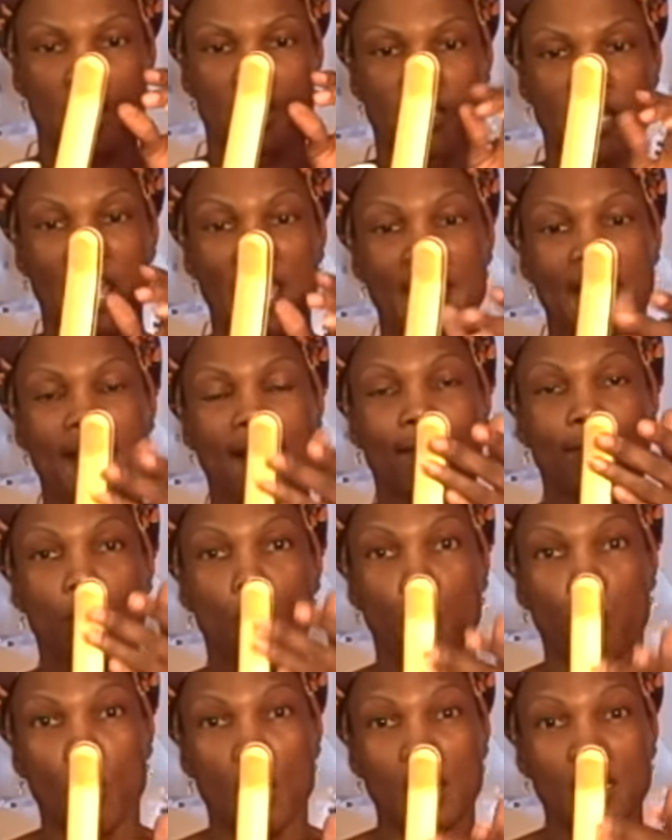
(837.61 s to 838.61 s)
They have the
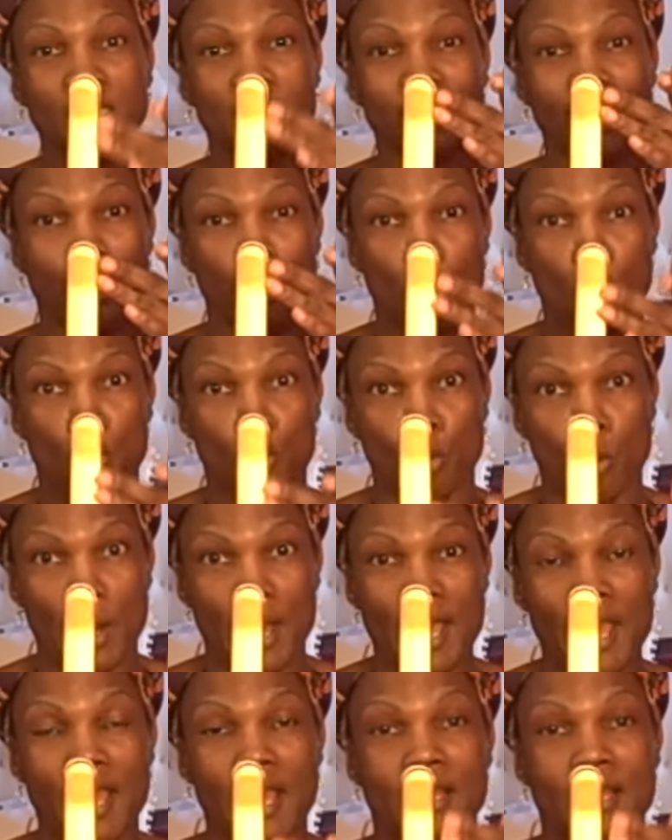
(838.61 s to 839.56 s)
ones that are gray